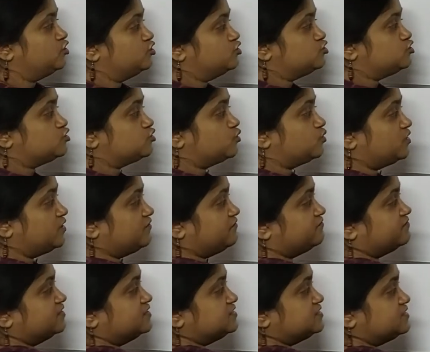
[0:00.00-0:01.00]
So
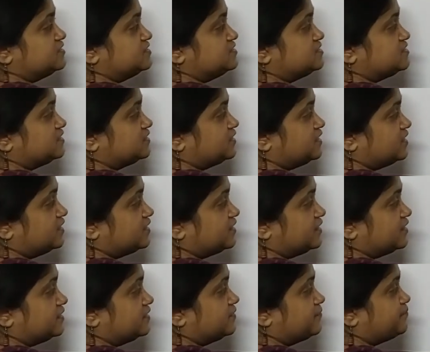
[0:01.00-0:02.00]
if this is the
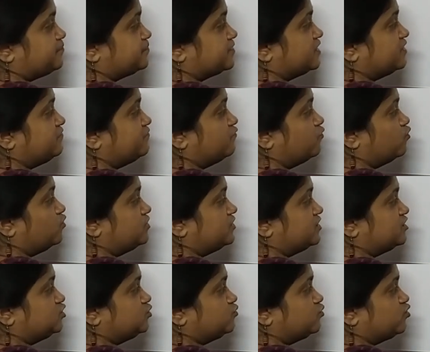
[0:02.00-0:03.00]
current, then
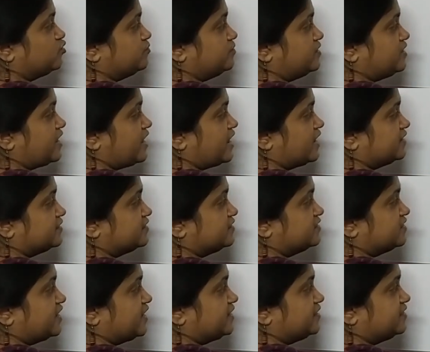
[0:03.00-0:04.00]
voltage would be at the
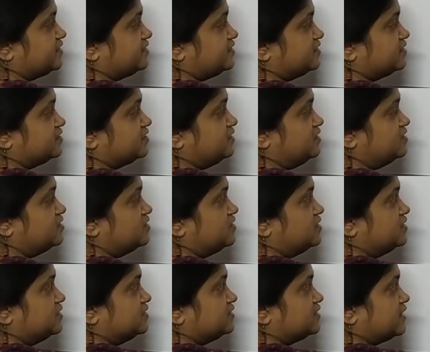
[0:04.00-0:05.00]
90 degree,
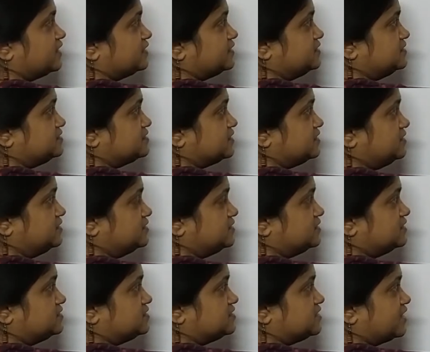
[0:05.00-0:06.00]
that is in
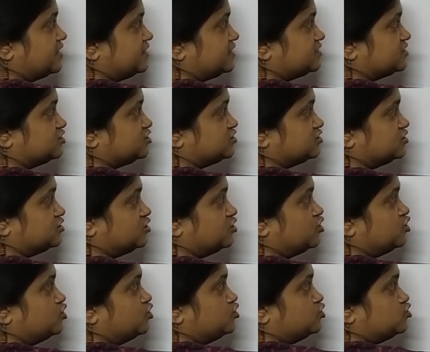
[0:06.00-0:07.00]
this direction.
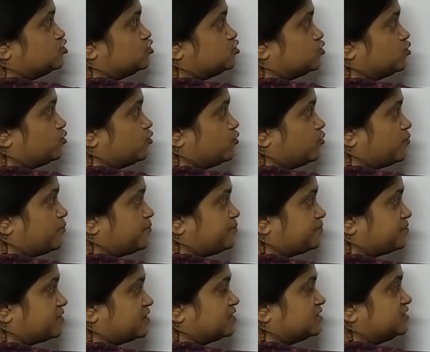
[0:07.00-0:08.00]
So
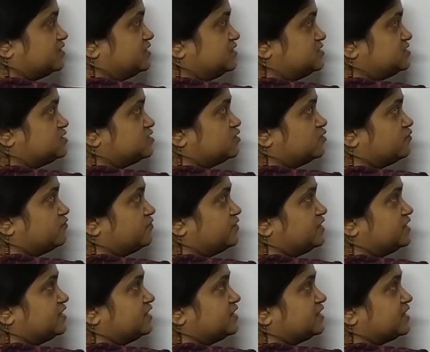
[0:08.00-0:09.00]
this
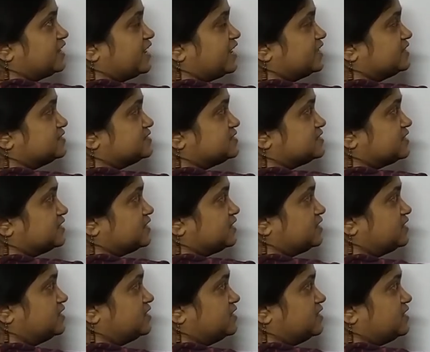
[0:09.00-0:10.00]
we can say